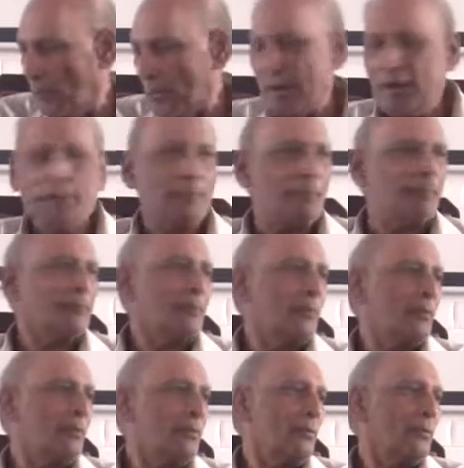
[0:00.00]
Okay.
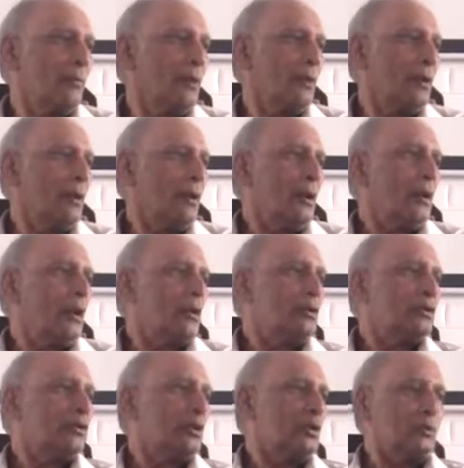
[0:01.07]

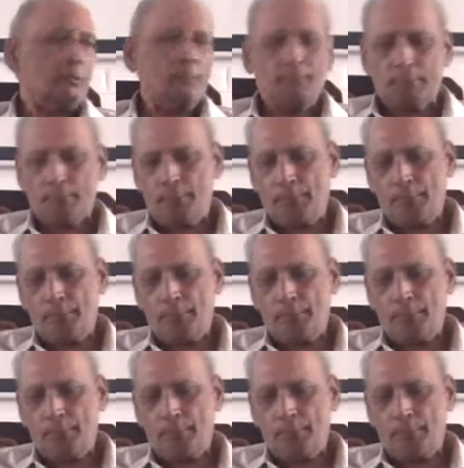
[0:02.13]
So,